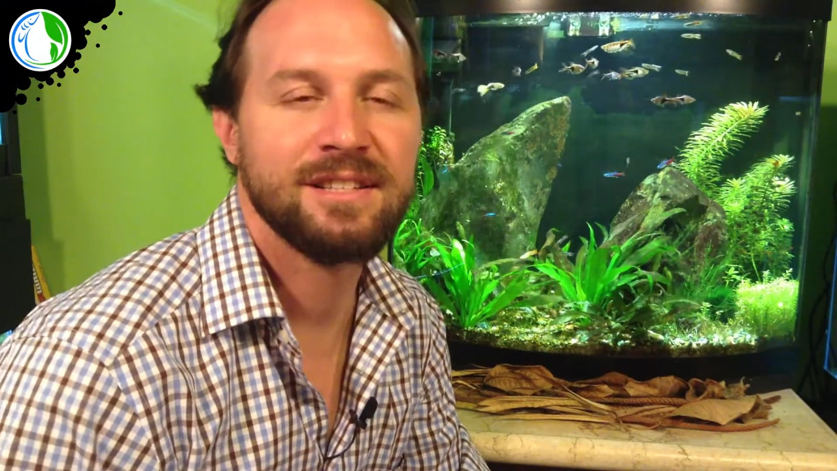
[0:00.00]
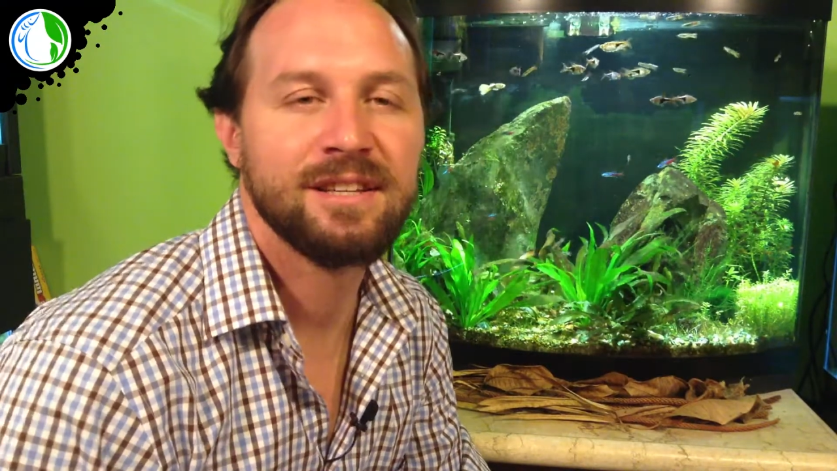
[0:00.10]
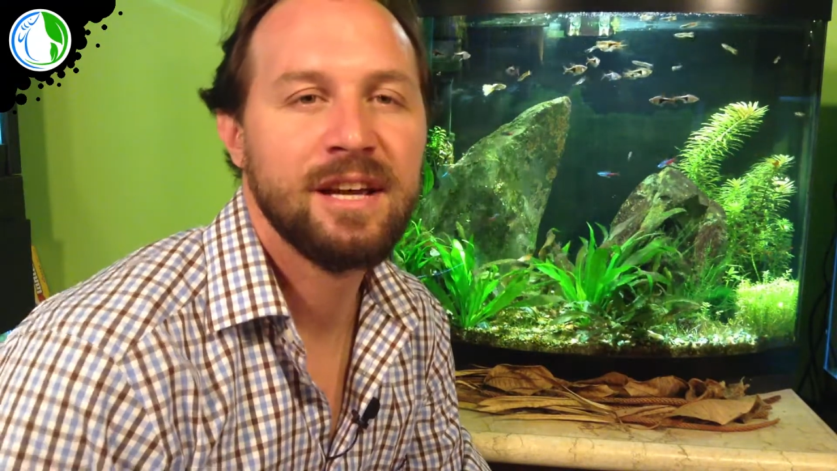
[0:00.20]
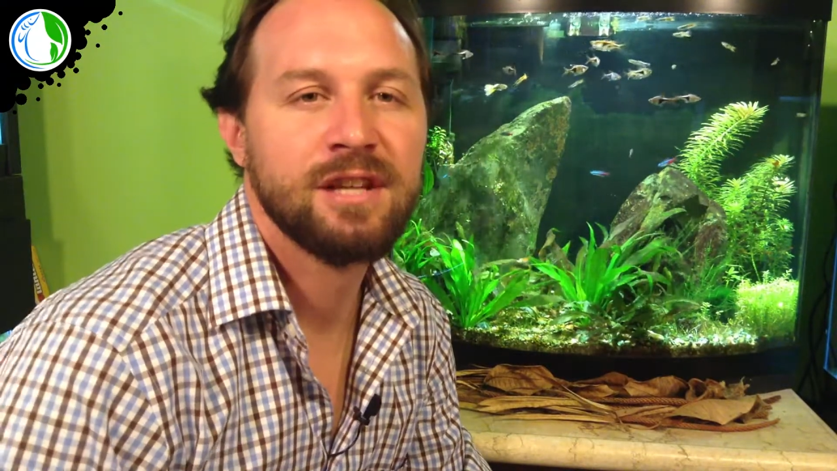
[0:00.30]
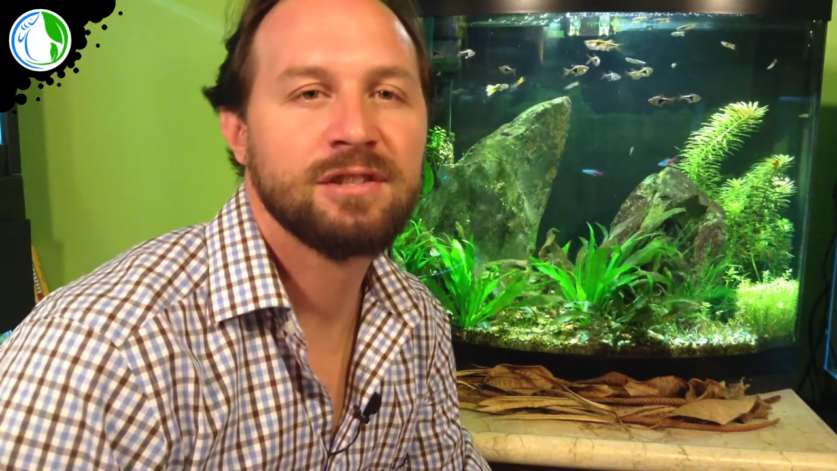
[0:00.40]

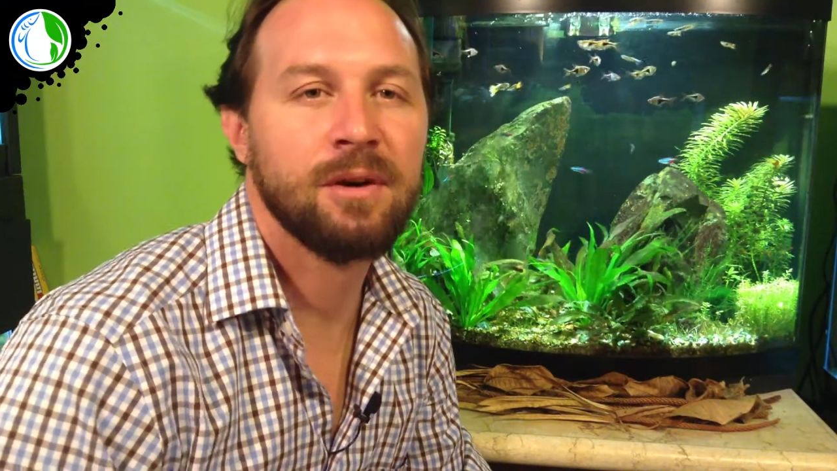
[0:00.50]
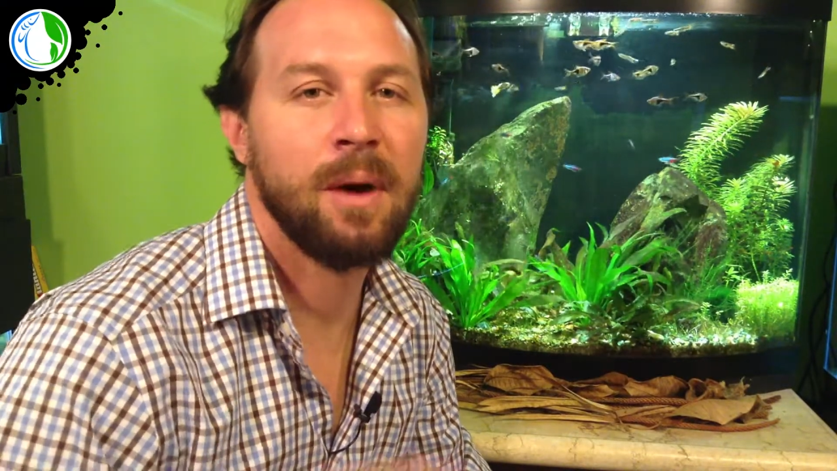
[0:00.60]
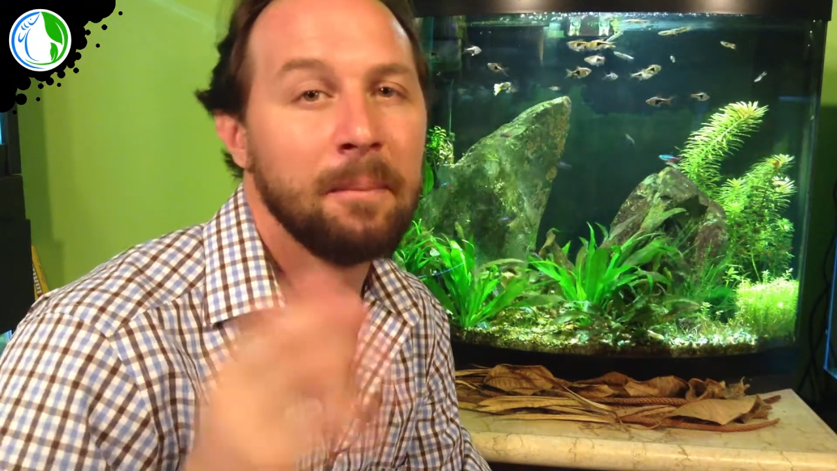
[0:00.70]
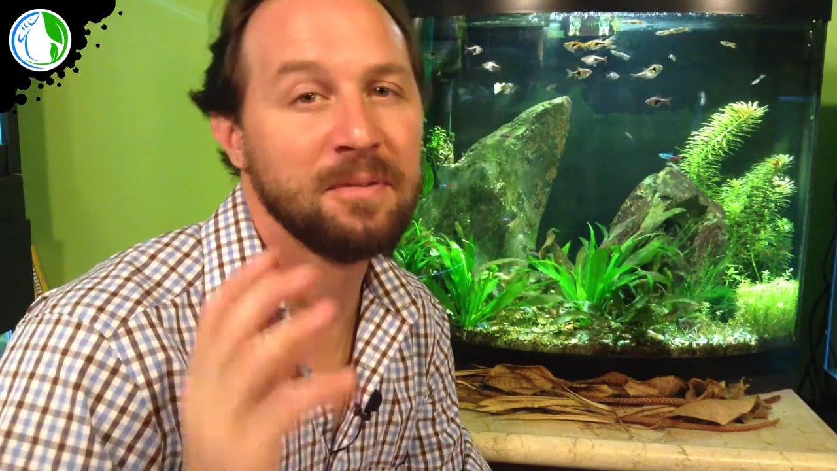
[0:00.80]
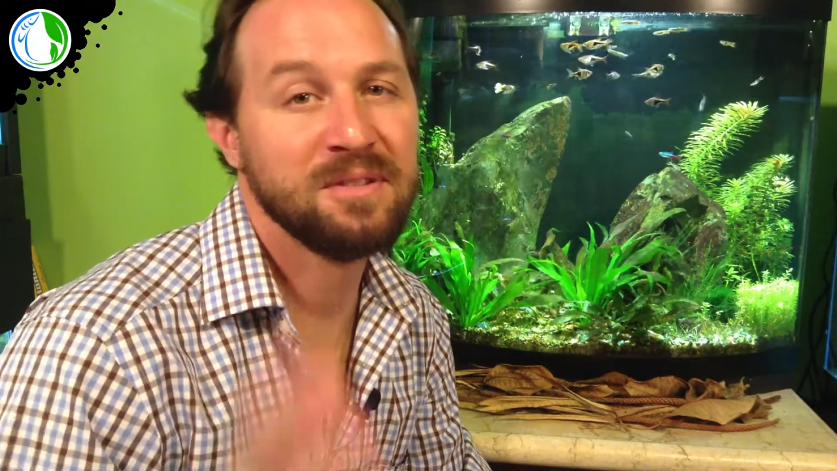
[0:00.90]
so I'm
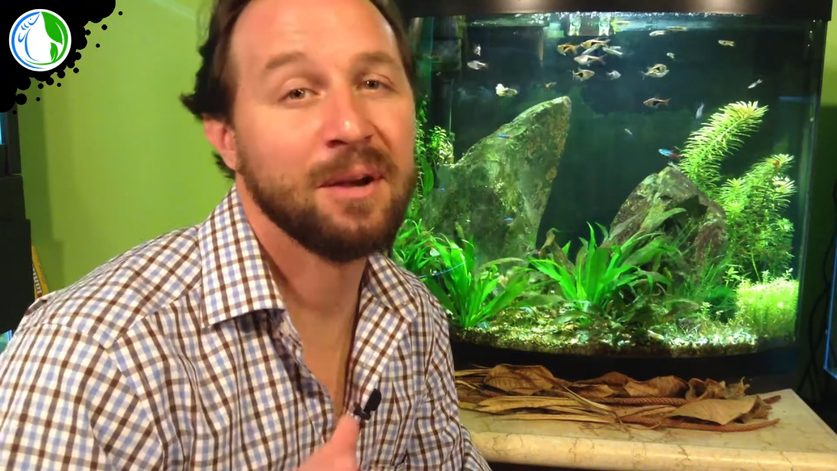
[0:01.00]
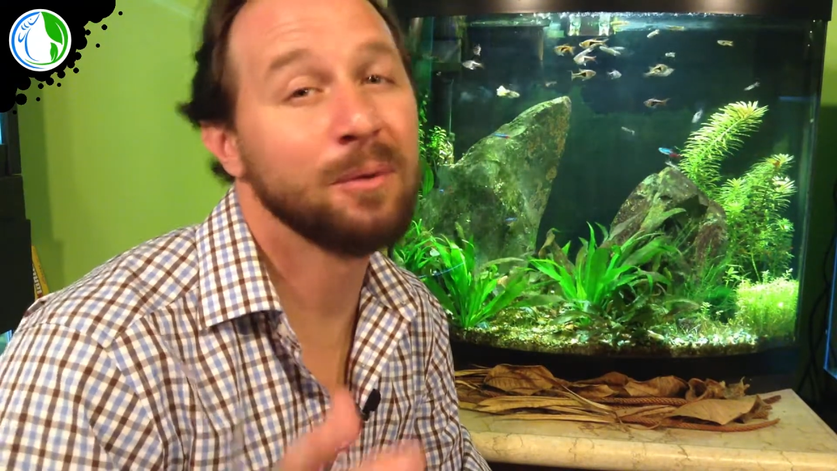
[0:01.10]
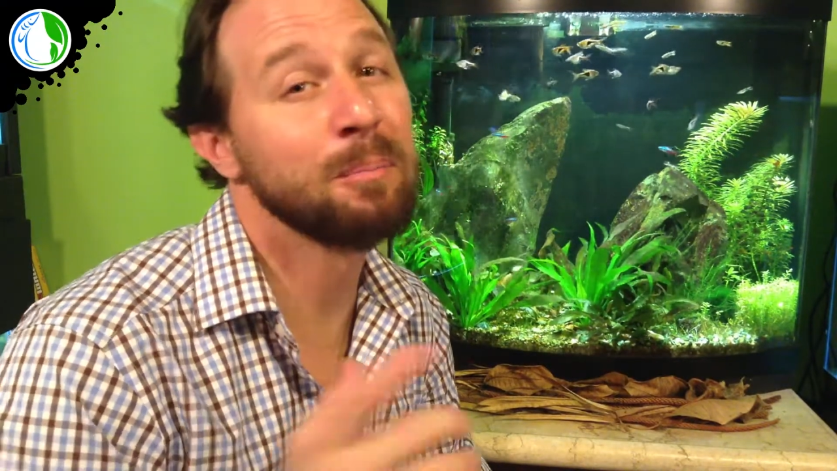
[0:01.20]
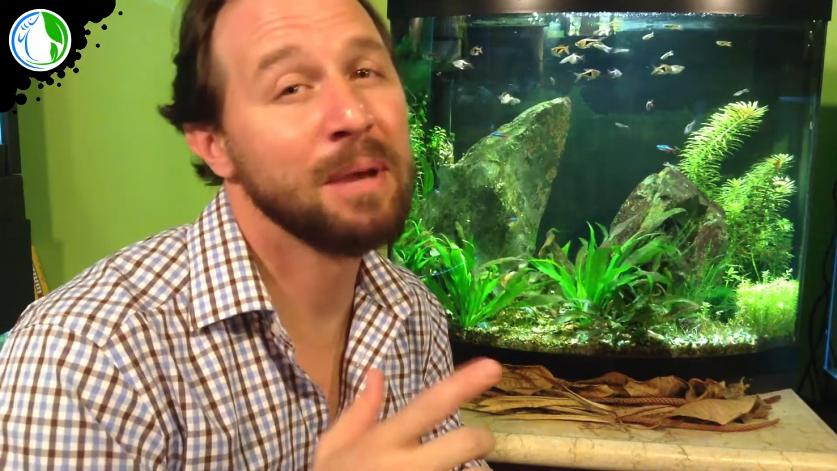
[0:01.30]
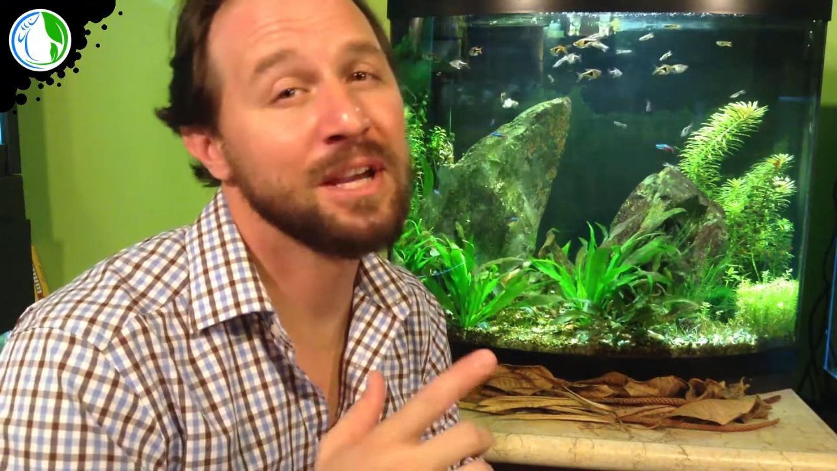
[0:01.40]
stuck with
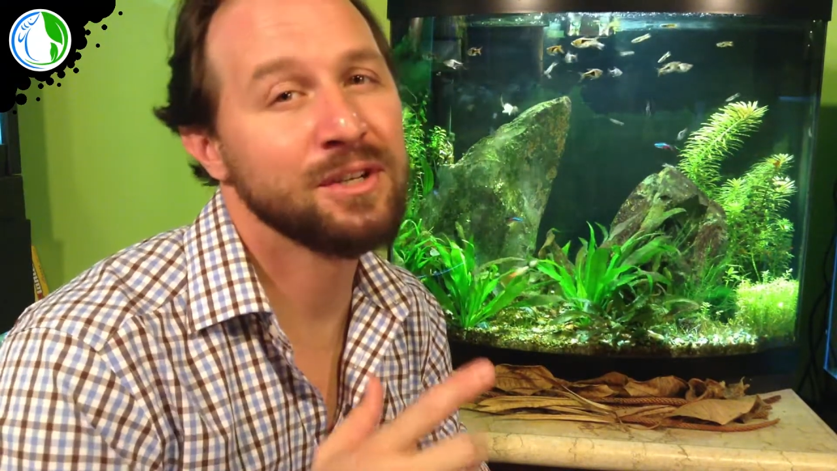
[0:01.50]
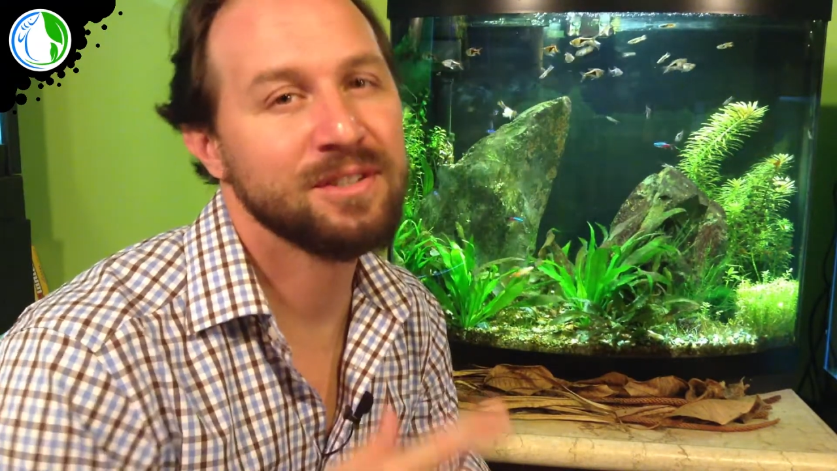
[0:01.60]
pictures,